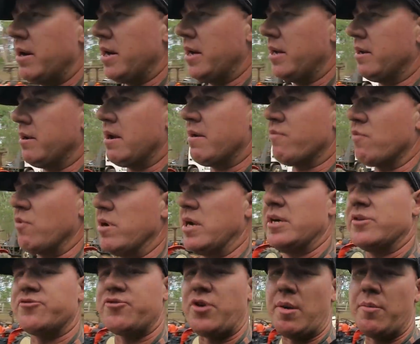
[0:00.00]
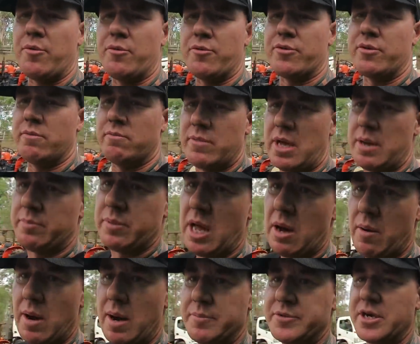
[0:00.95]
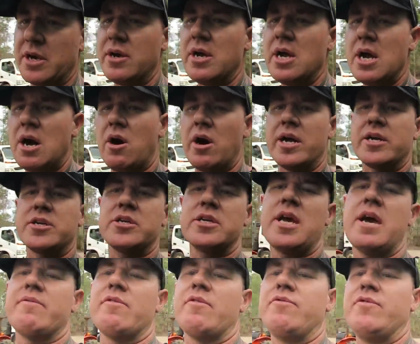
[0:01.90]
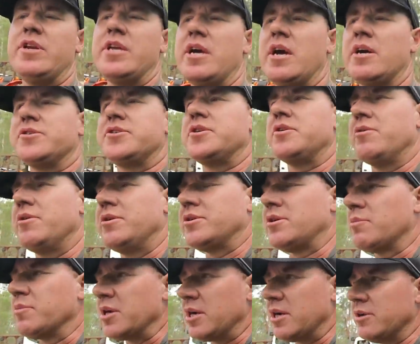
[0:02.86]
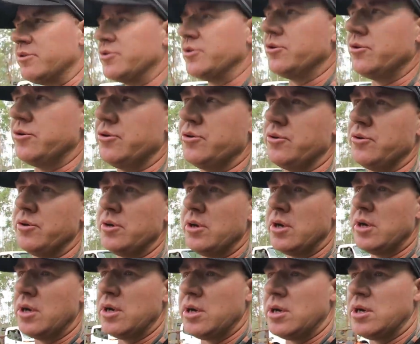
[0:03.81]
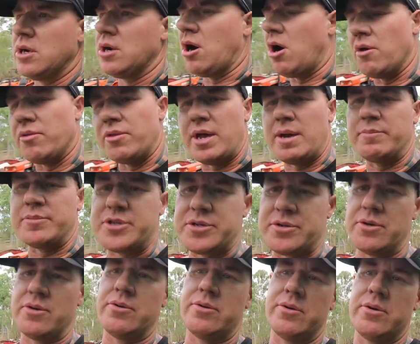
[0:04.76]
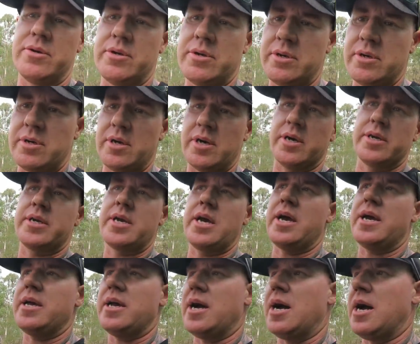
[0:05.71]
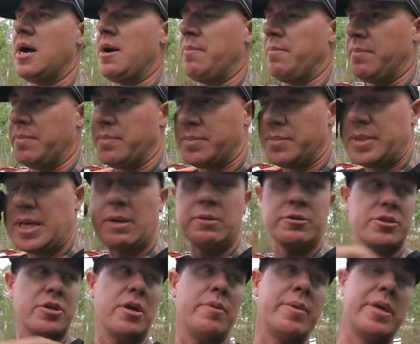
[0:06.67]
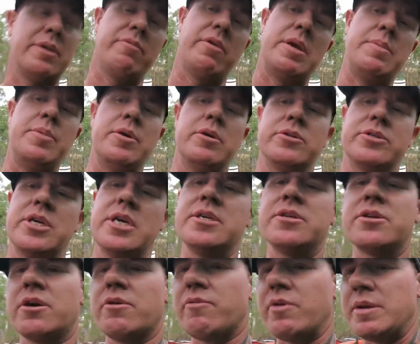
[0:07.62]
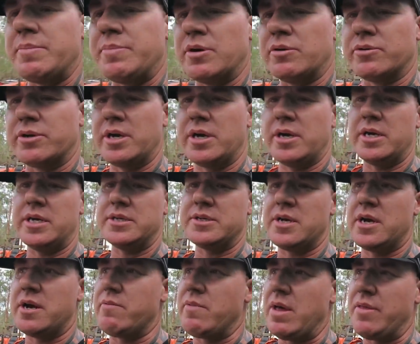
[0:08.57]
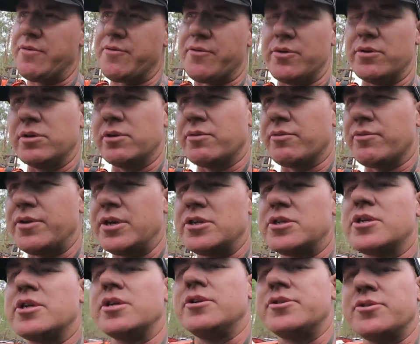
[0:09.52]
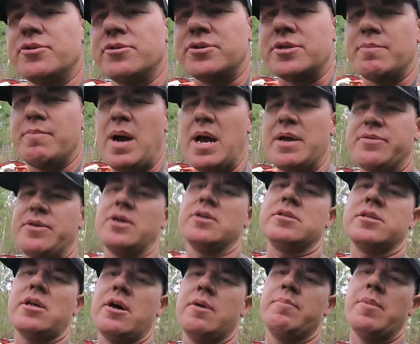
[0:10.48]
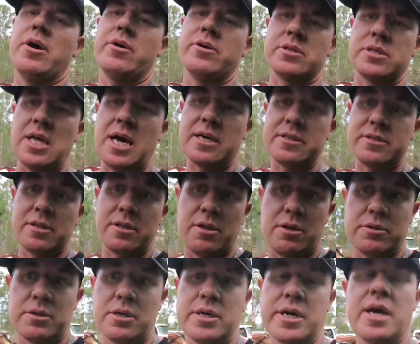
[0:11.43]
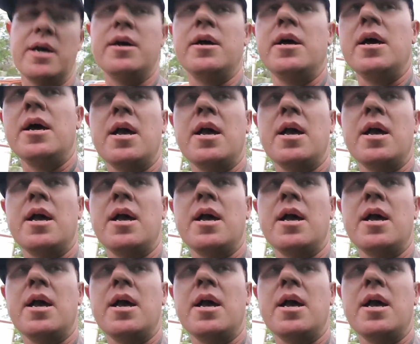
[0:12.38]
and everyone has trouble with them. They blow up. So I actually have a video series I'm going to do on them soon. Okay, that one's got to be rebuilt, so he's got to rebuild it. He's going to run through little things you can do to make those motors last a lot longer,